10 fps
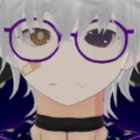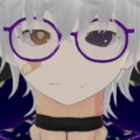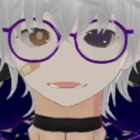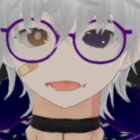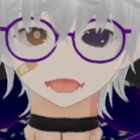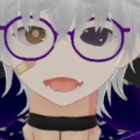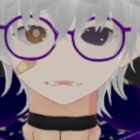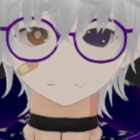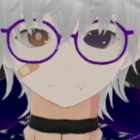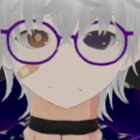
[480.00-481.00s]
a
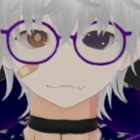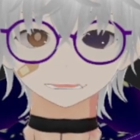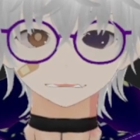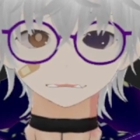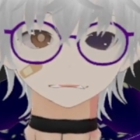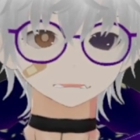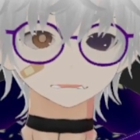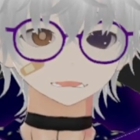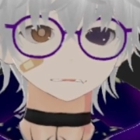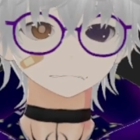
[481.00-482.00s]
end for
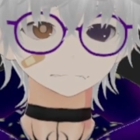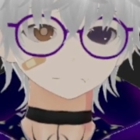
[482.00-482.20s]
this.